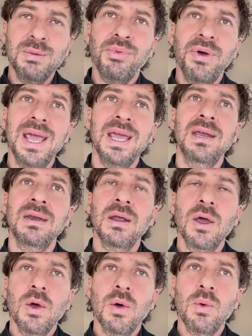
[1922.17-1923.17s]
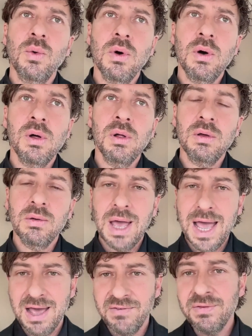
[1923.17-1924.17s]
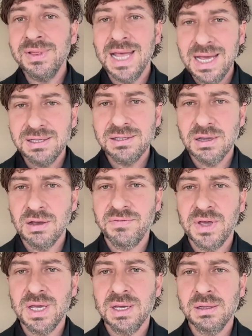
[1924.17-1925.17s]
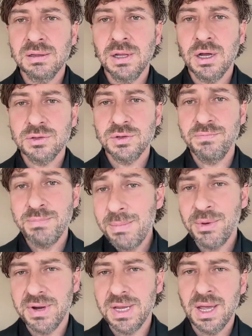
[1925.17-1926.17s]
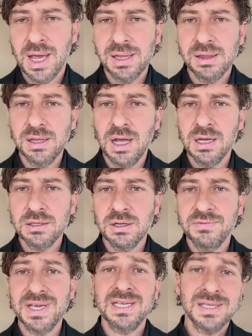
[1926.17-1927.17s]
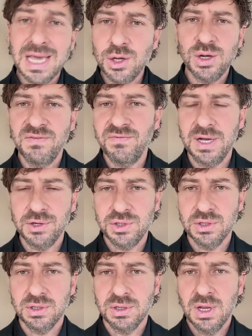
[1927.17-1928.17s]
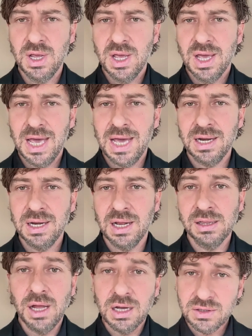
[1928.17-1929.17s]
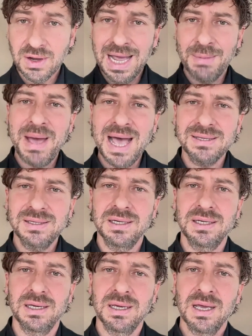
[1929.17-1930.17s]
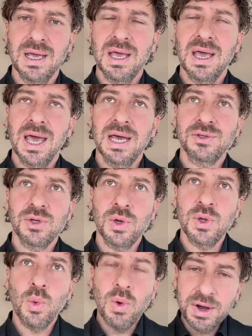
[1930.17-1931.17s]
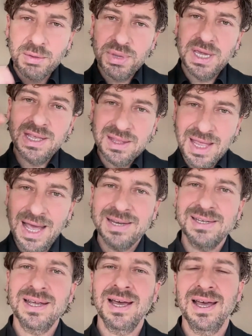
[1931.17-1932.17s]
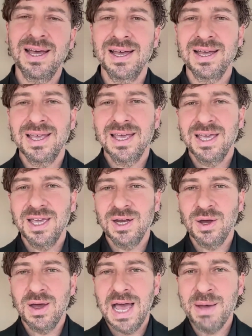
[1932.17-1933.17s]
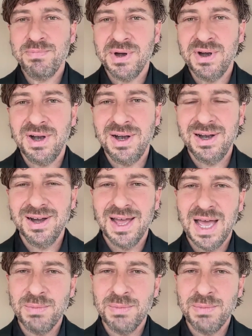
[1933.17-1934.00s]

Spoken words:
brain will have less of a loss of memory and loss of executive function and a loss of capacity. And so you want to be in that upper